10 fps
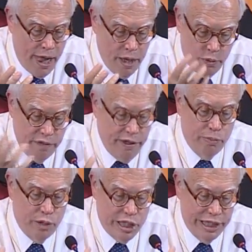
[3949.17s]
It would have
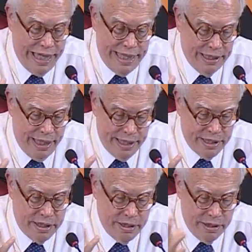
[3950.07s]
helped us a lot
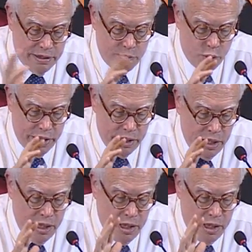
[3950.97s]
last uh, spring